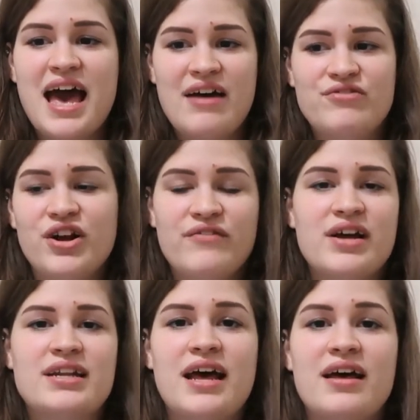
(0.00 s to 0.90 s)
after i
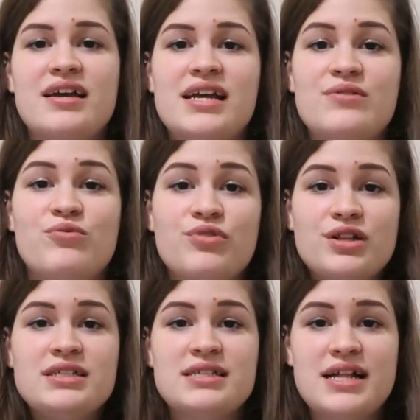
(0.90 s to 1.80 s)
found out it
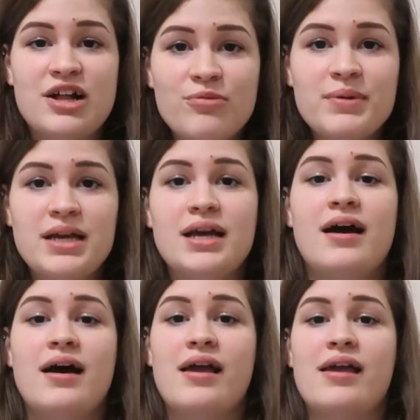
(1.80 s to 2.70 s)
really did help me
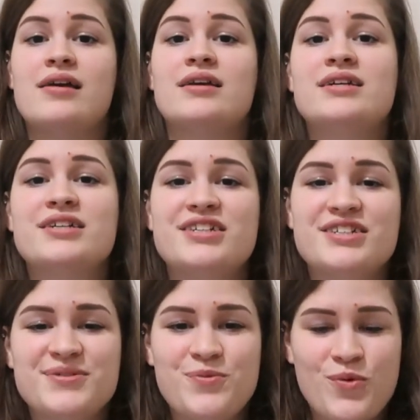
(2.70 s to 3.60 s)
i
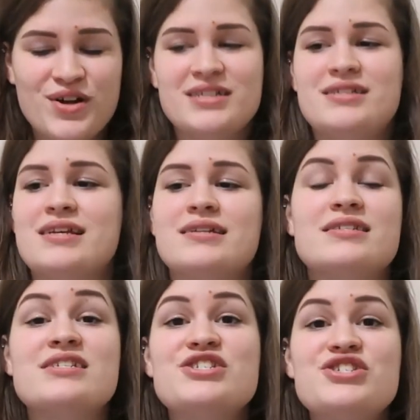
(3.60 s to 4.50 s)
wanted to
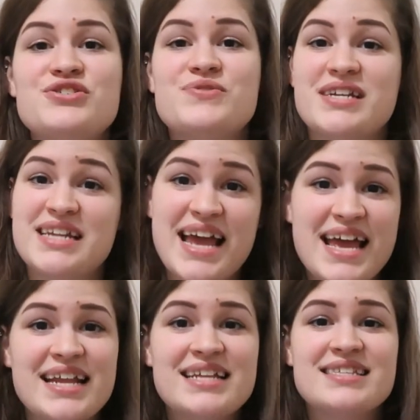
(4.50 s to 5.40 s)
continue and
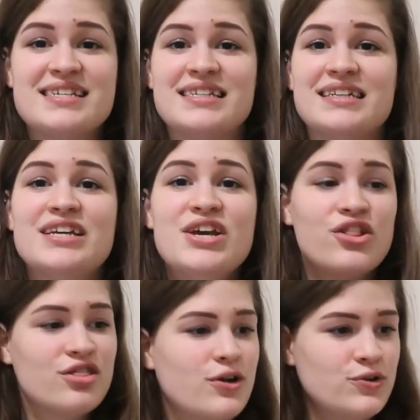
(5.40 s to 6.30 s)
edit and
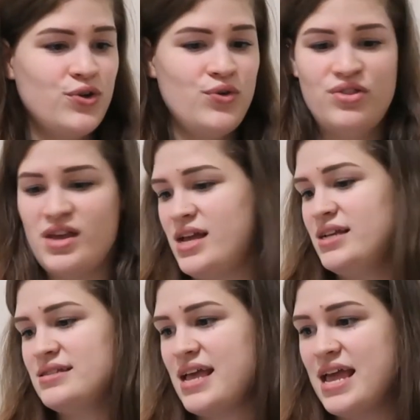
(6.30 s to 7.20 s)
learn new
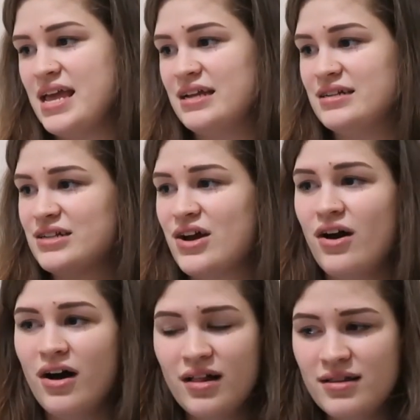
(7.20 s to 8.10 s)
things and
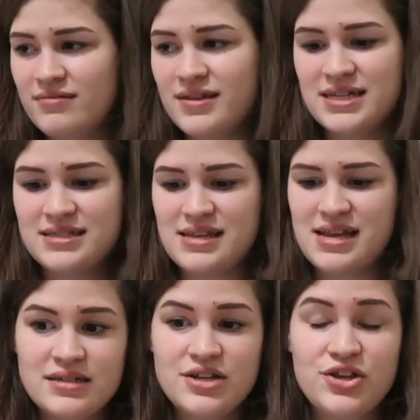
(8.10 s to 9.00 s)
all of this.
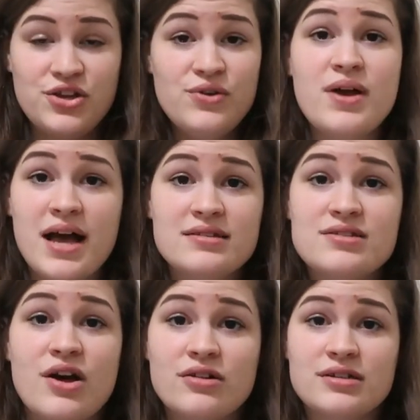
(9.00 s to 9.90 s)
And you
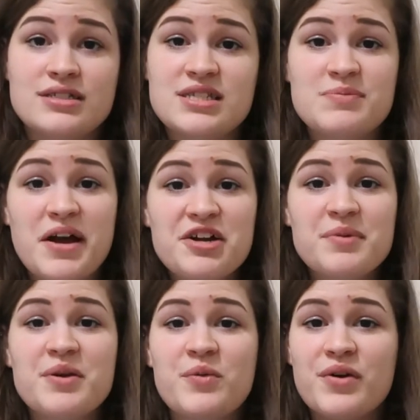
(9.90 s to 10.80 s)
guys, y'all inspire
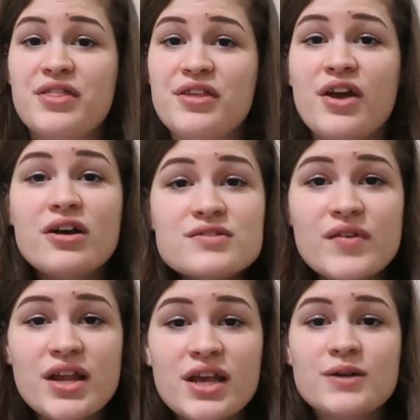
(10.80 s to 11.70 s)
me with y'all's
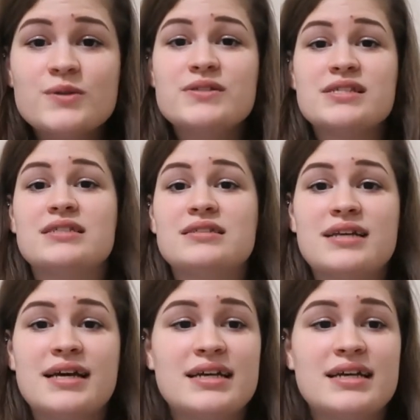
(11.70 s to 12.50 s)
videos and